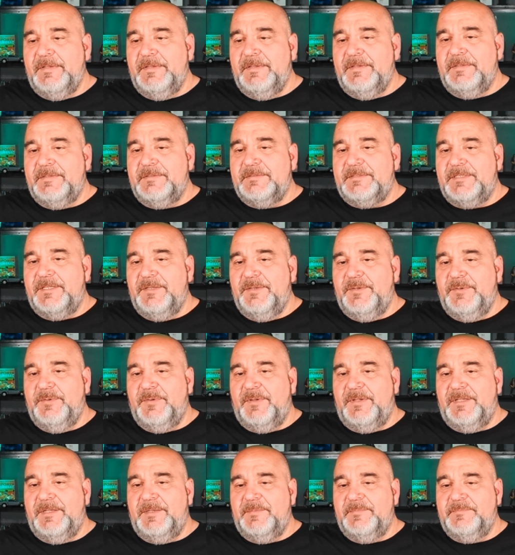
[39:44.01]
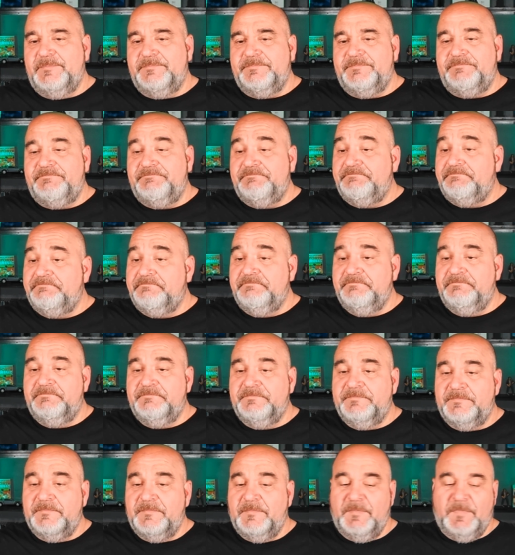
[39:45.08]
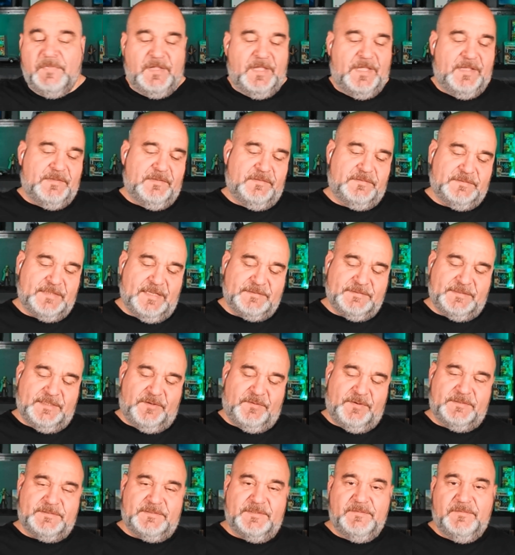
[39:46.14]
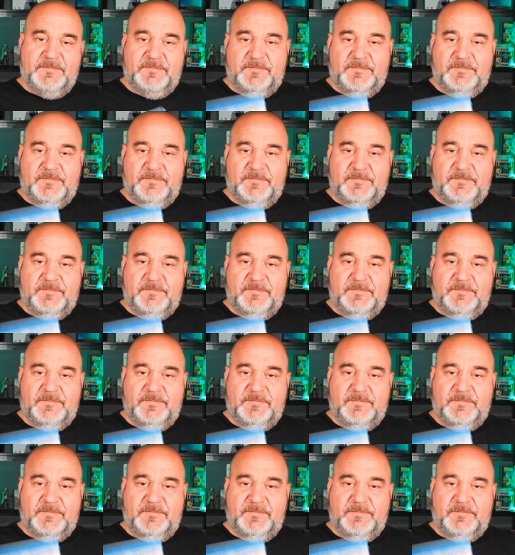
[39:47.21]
So, yeah, sounds interesting.